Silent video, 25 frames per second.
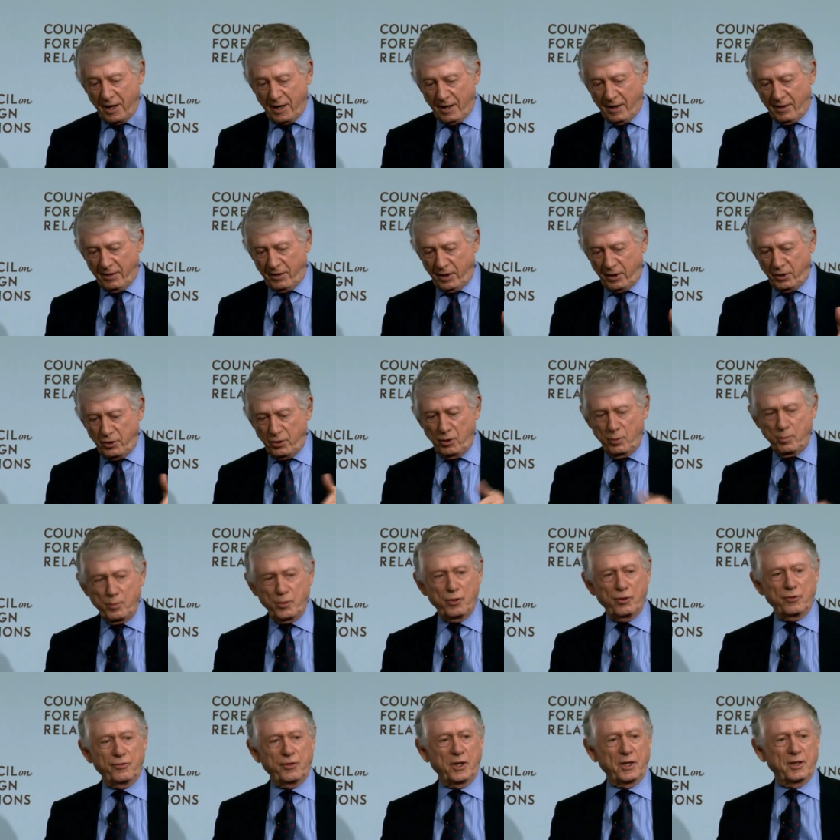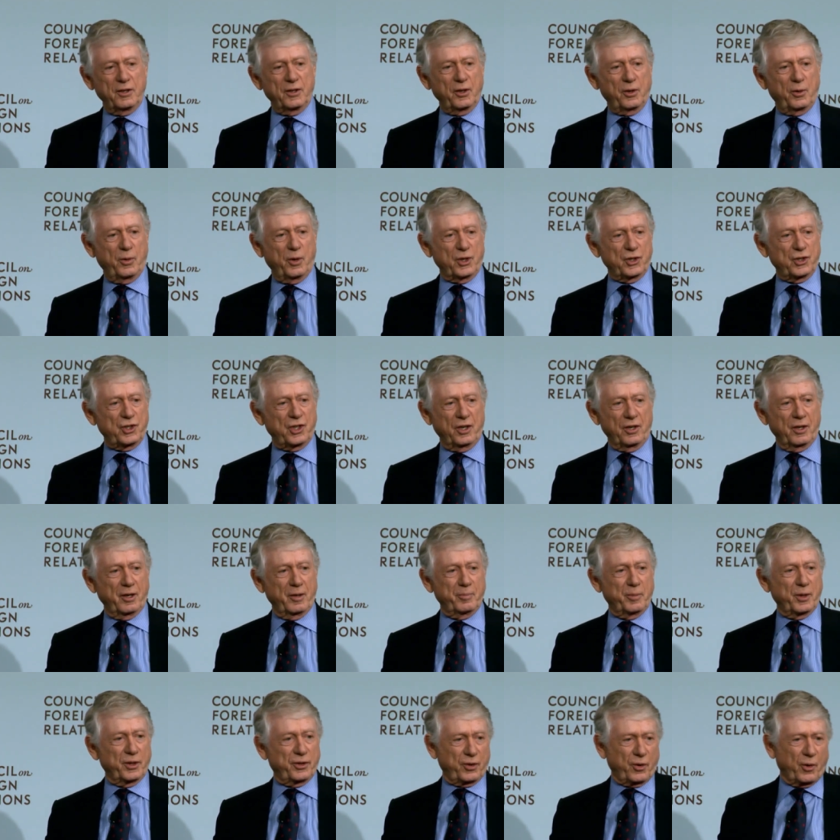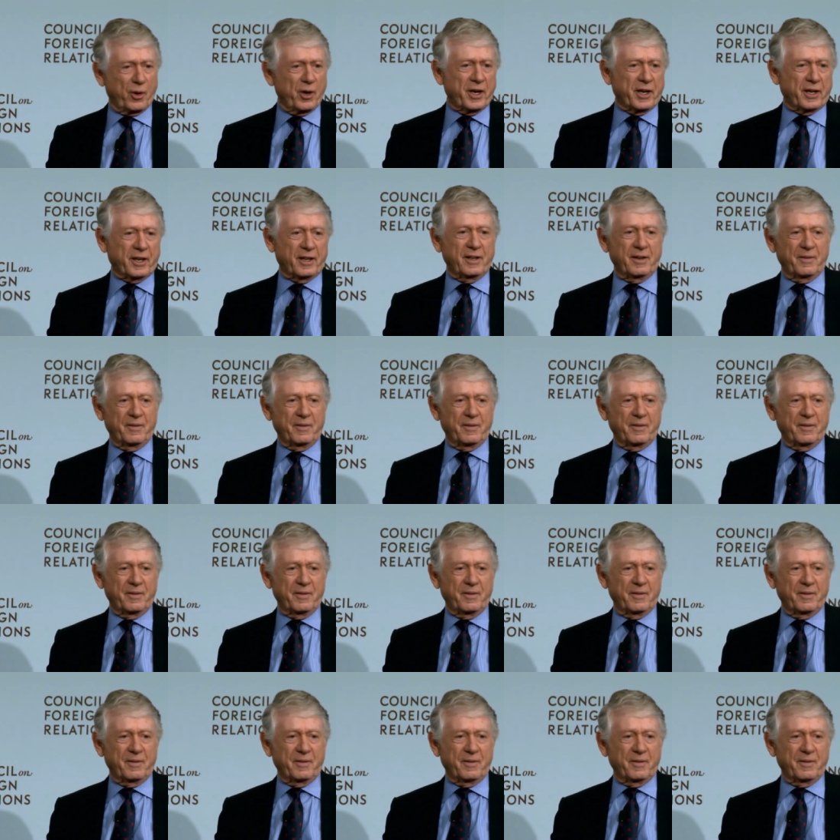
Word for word: and then you move on to question number three.